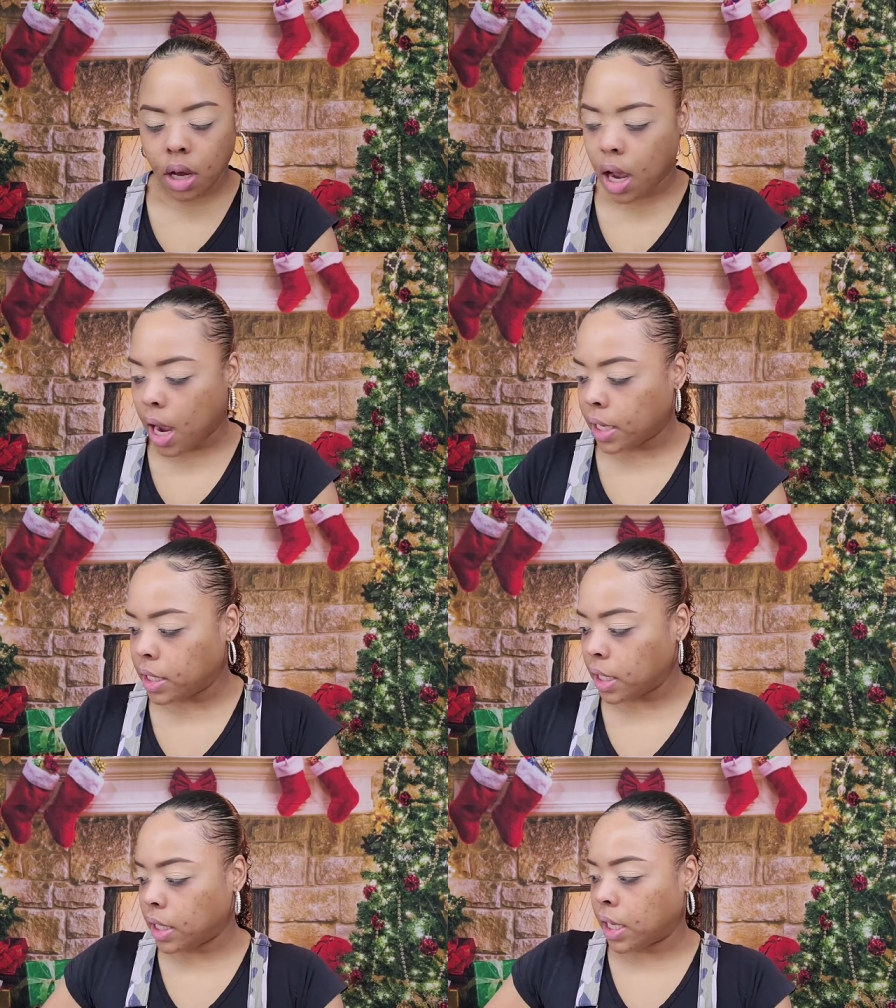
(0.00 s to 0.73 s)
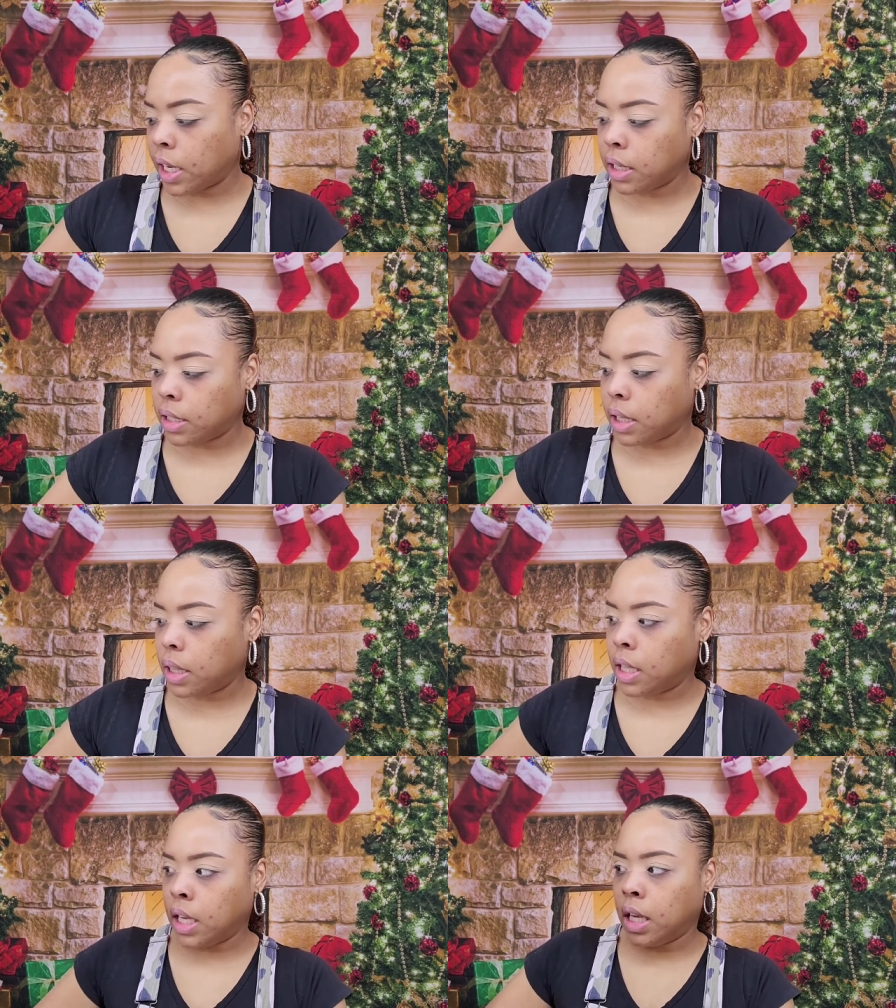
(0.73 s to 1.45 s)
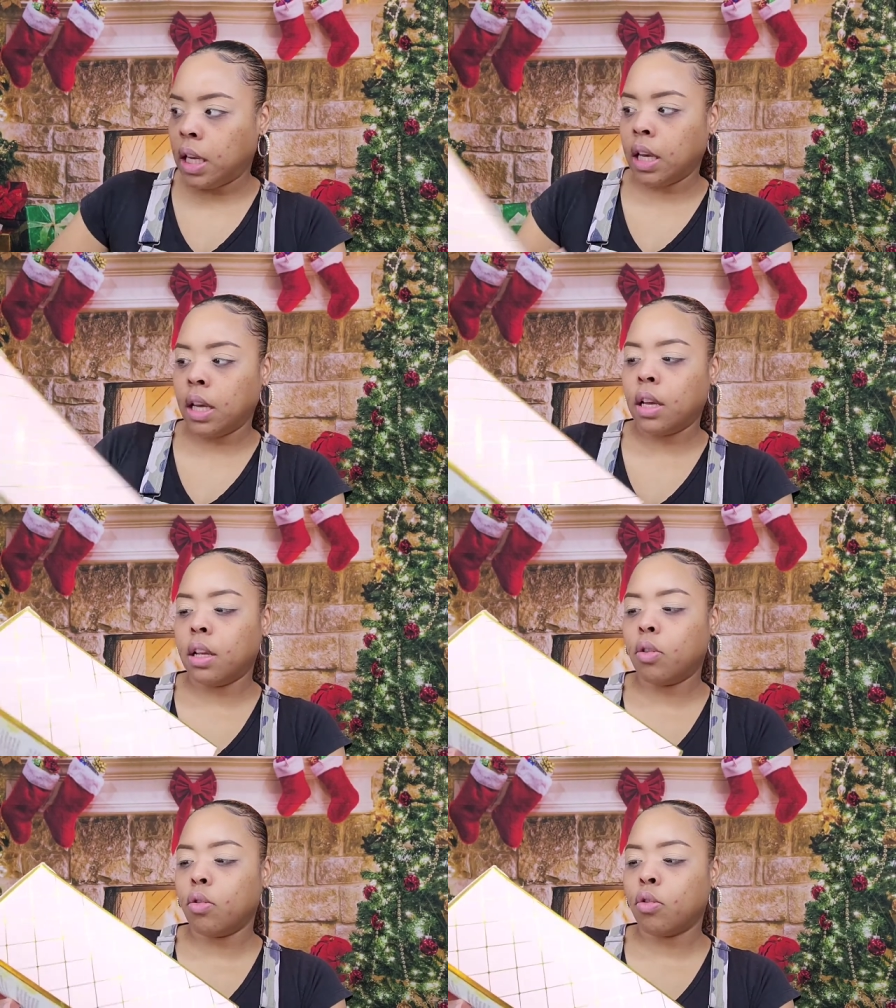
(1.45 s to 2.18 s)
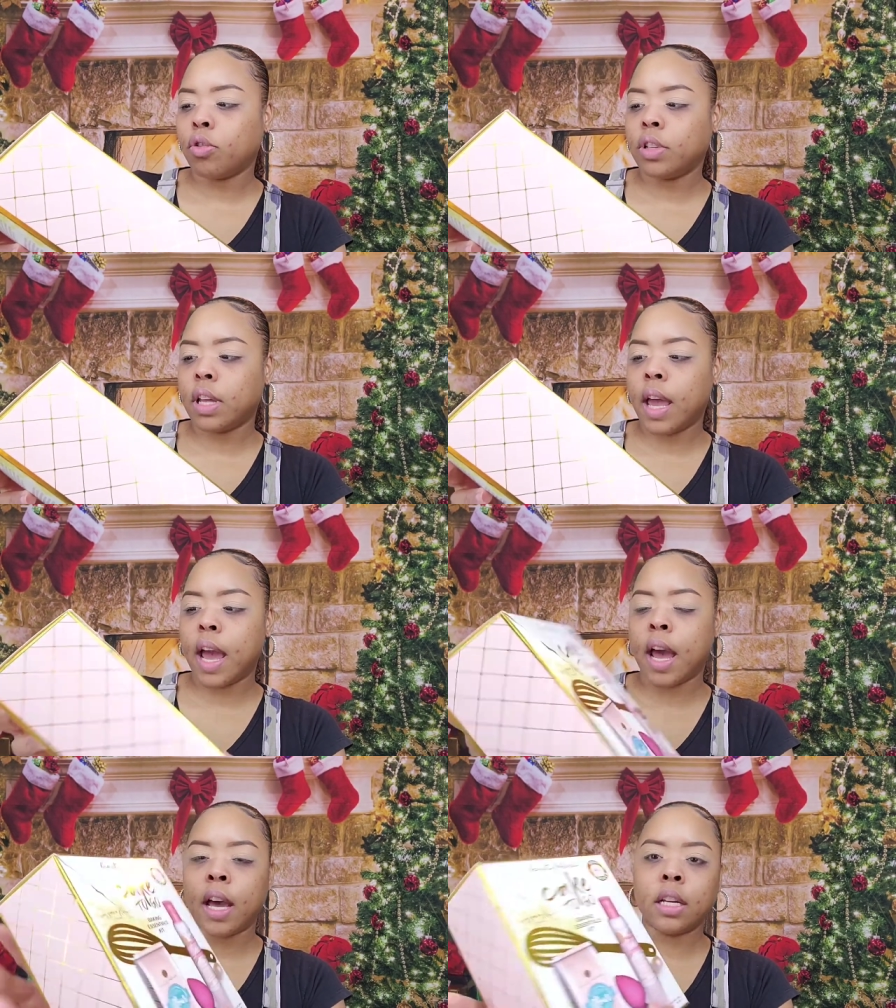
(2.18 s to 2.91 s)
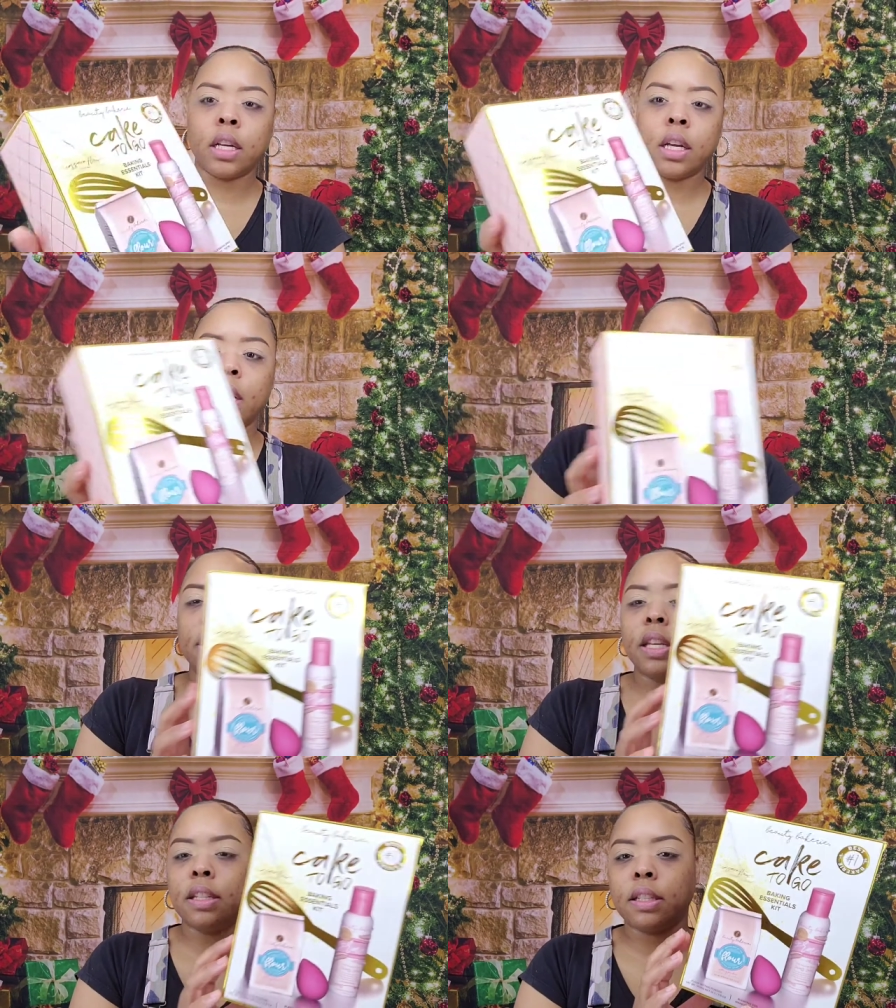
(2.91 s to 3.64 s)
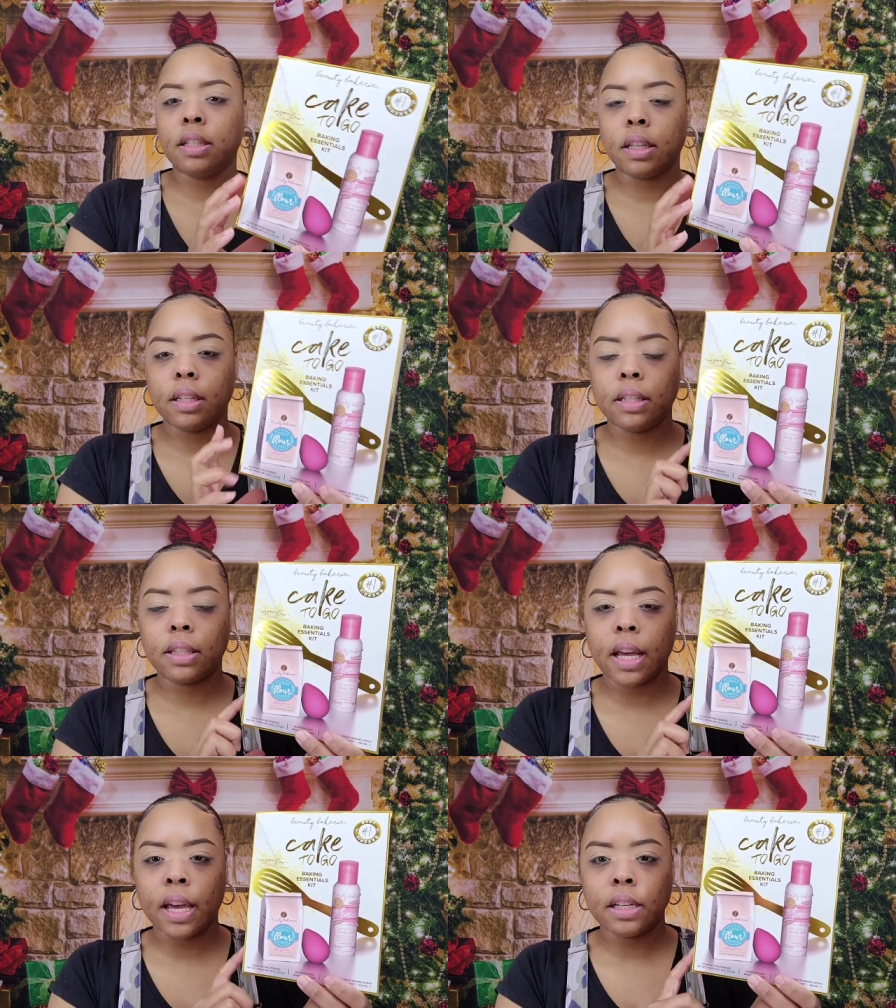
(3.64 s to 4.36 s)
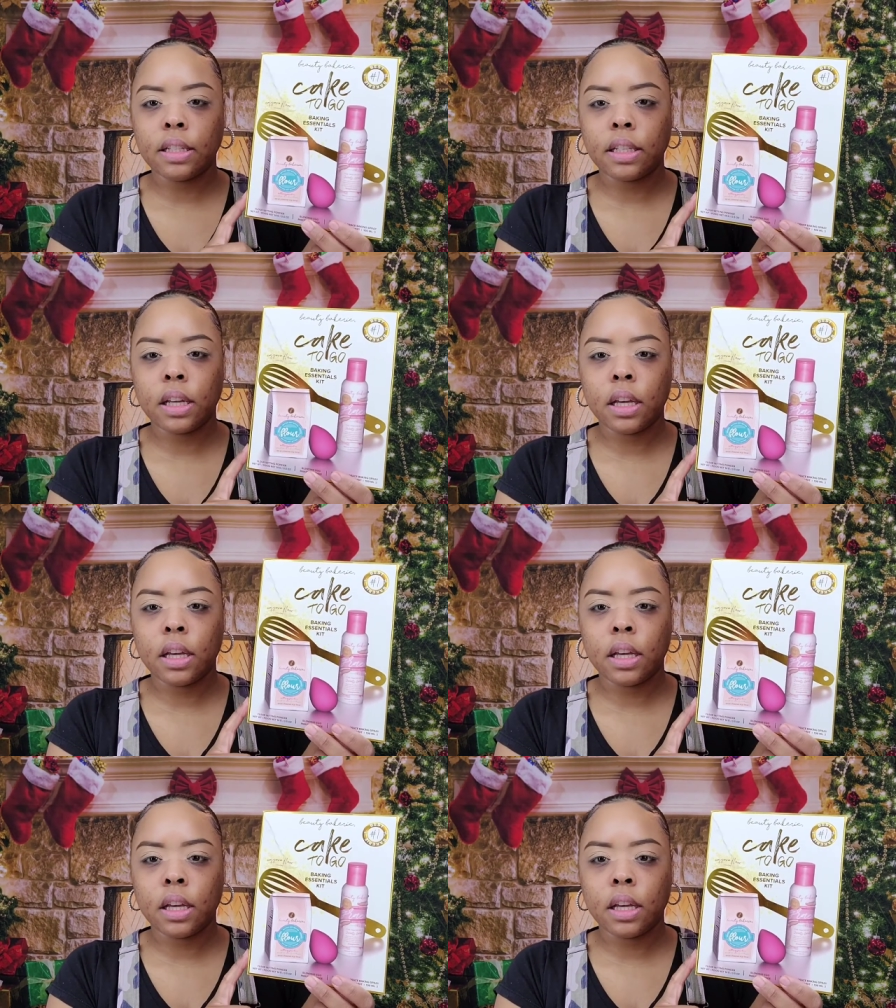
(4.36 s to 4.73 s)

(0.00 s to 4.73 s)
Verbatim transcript: I did get the Ulta had this set.